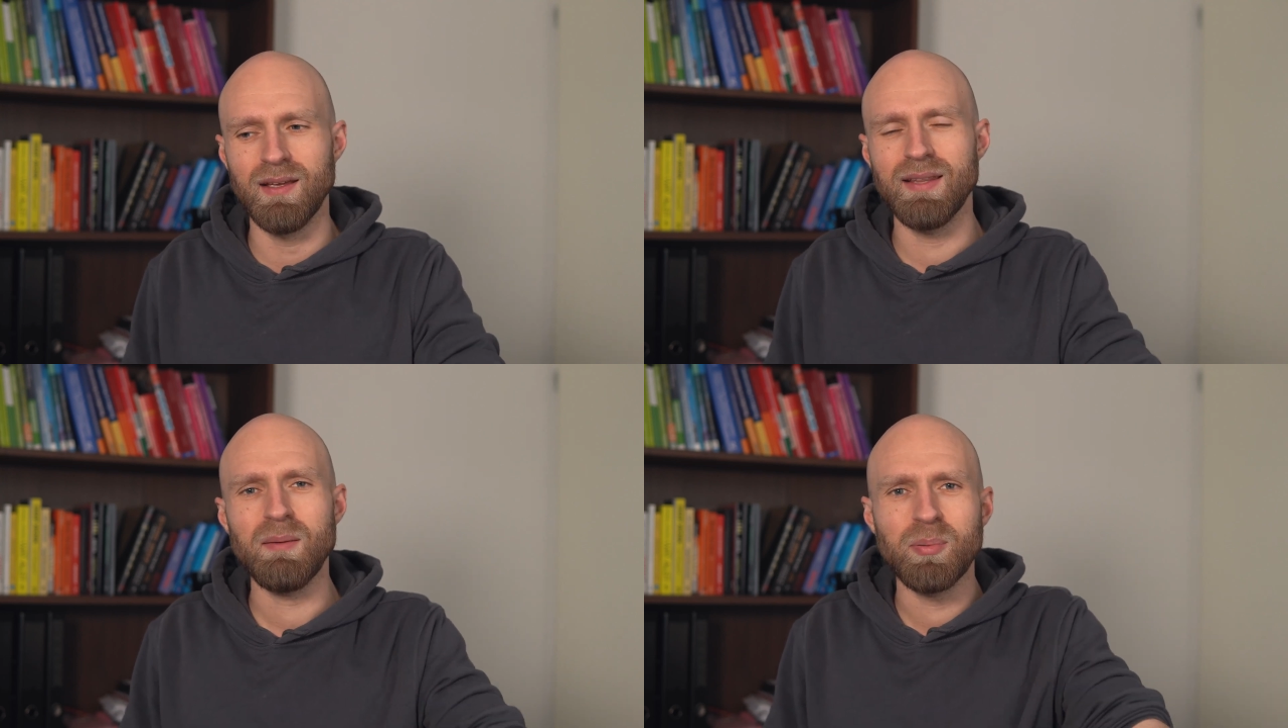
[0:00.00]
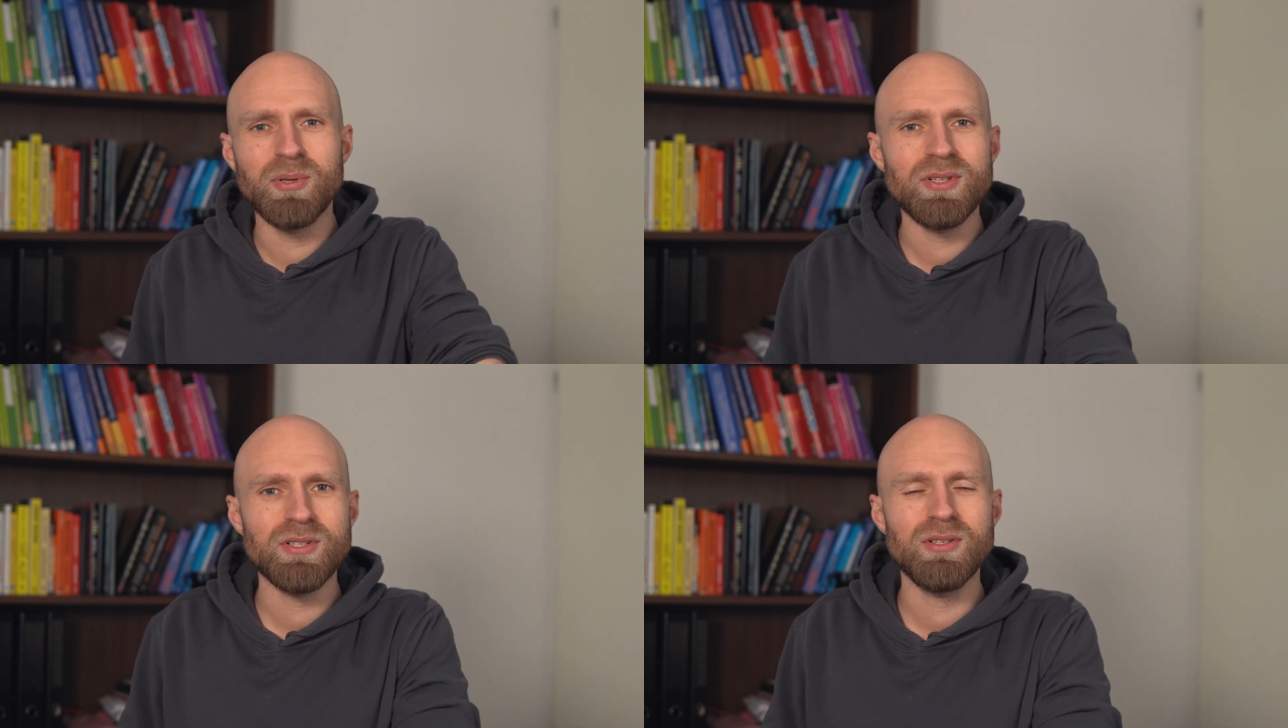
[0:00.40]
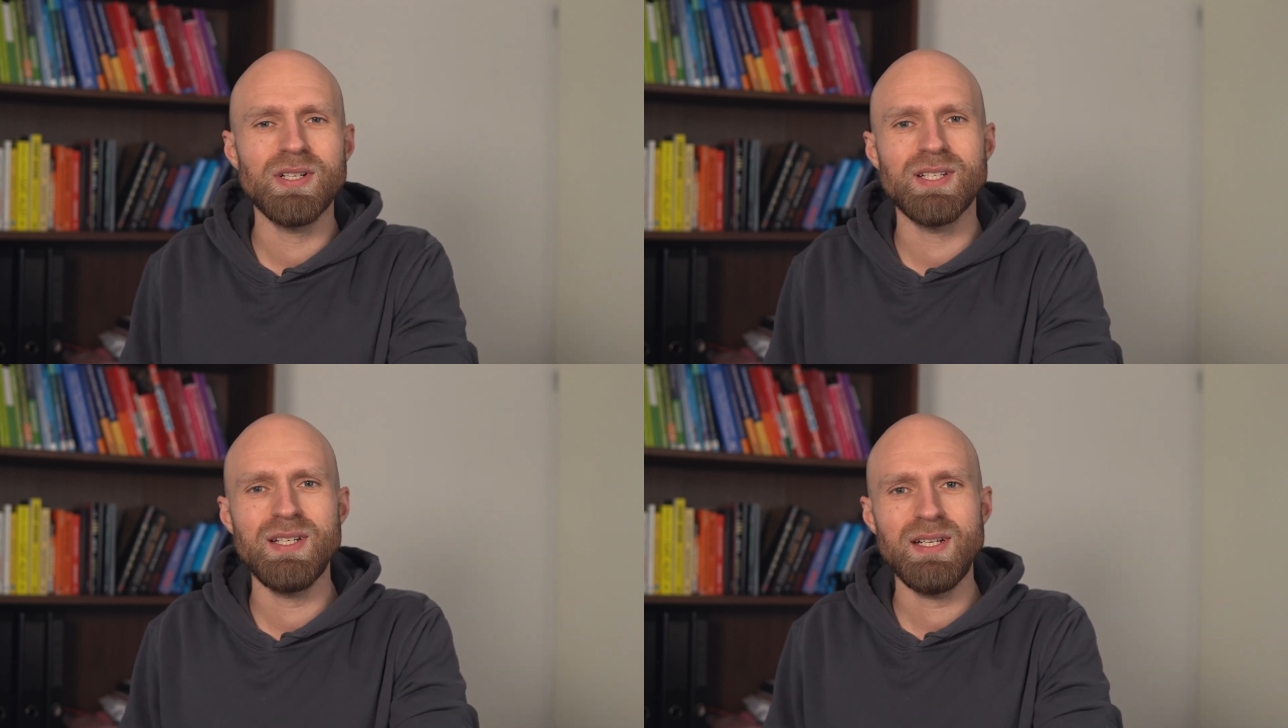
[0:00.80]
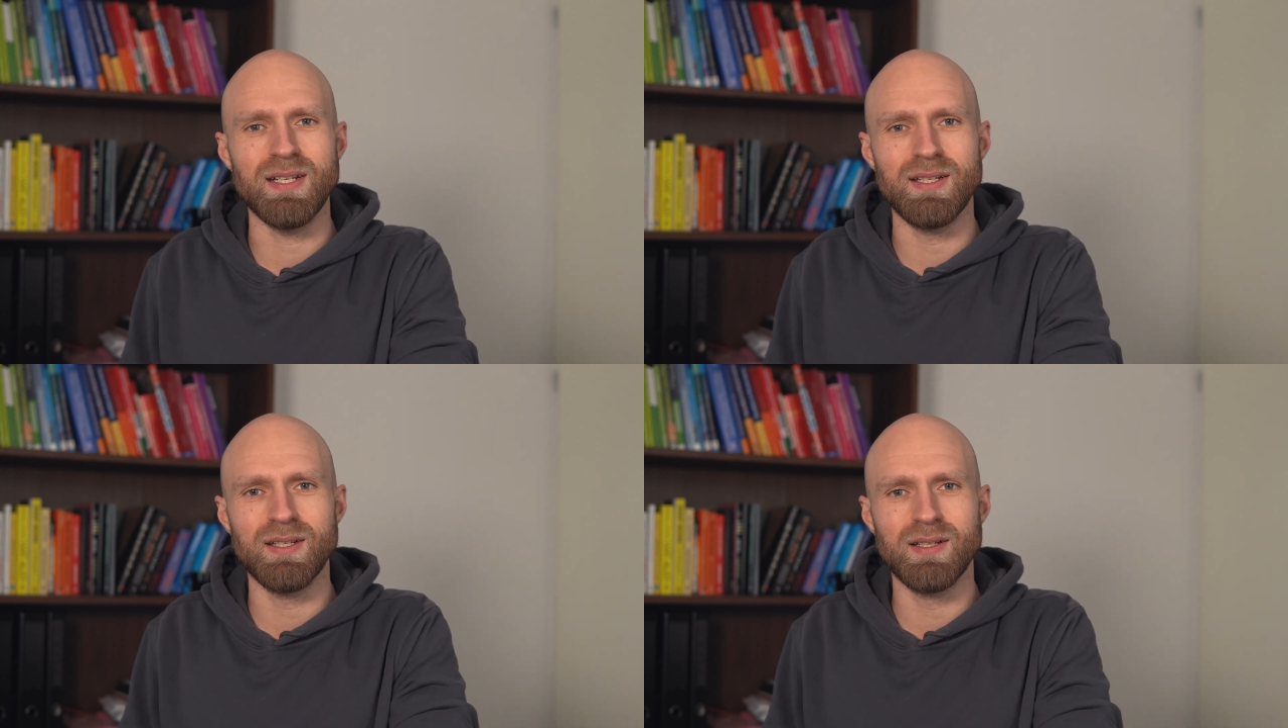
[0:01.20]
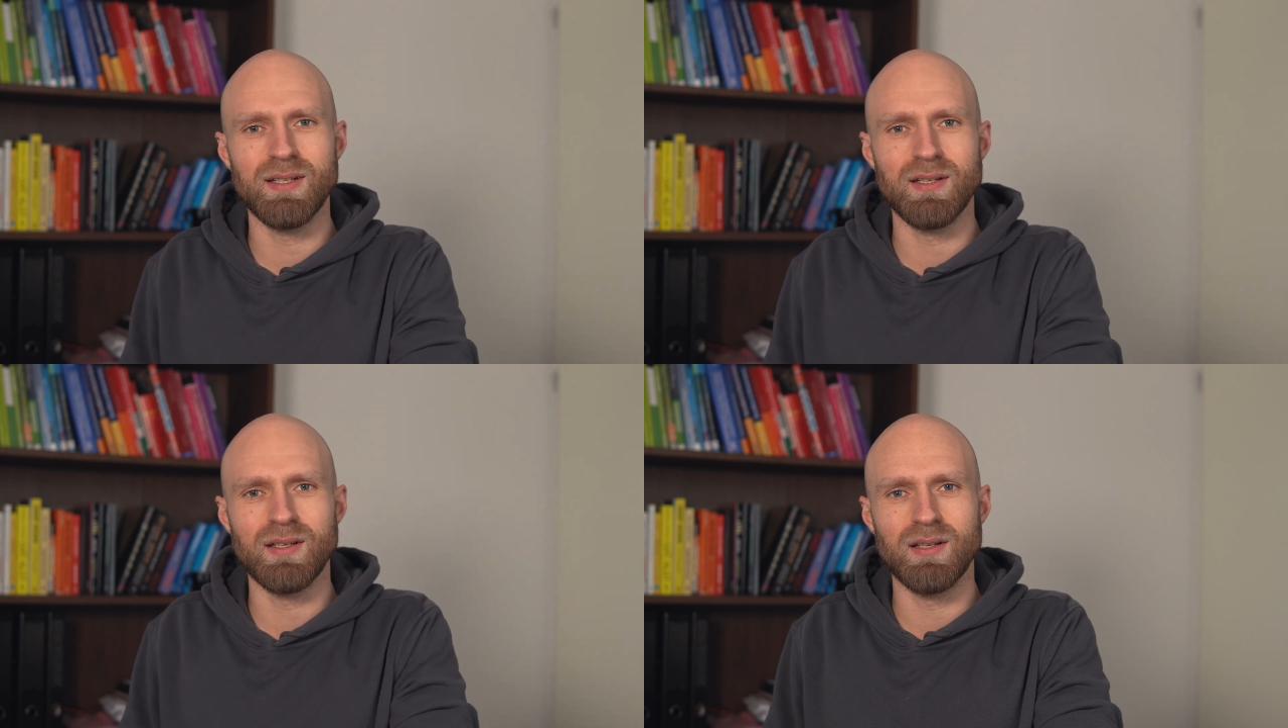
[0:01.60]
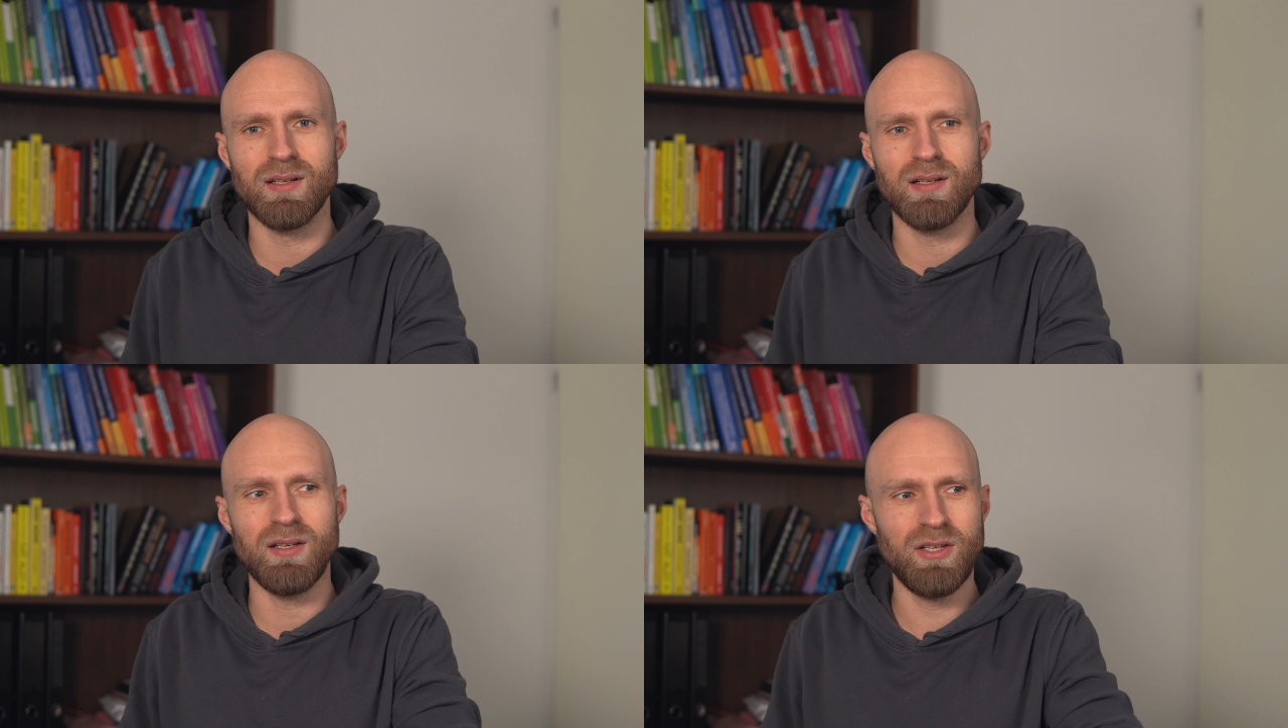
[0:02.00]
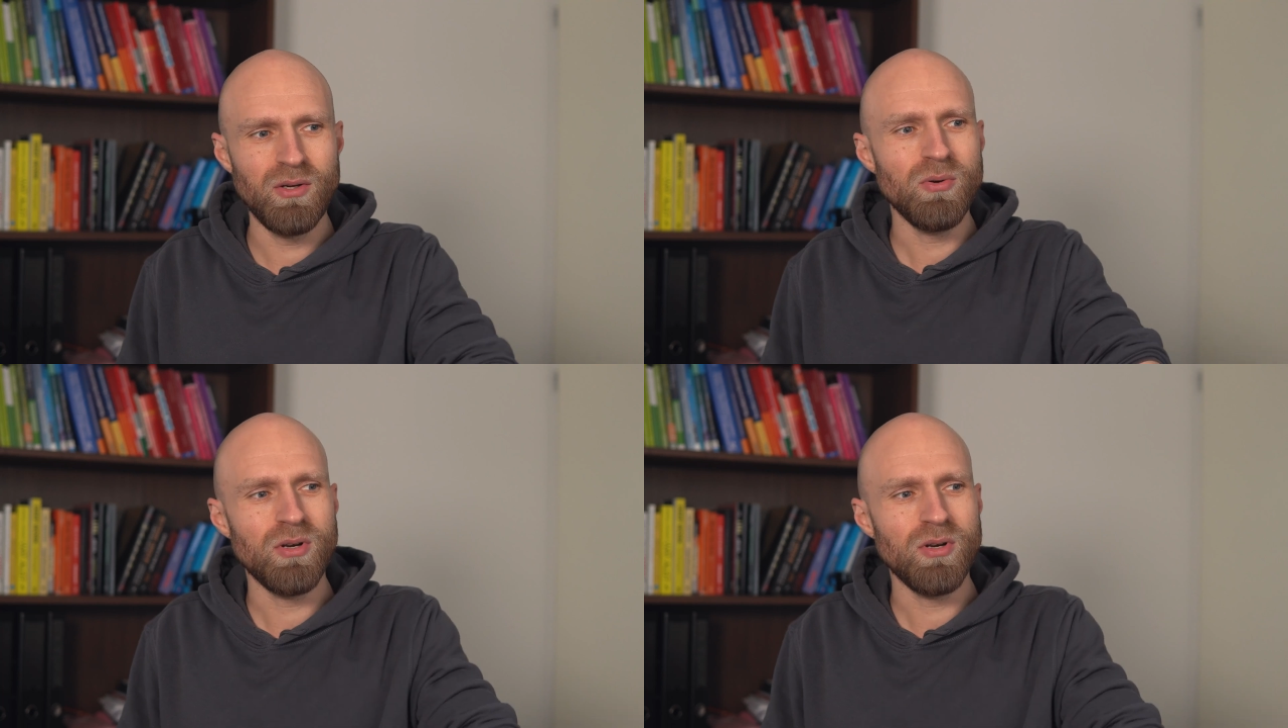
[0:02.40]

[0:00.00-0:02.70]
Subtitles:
And that person is going to see it. You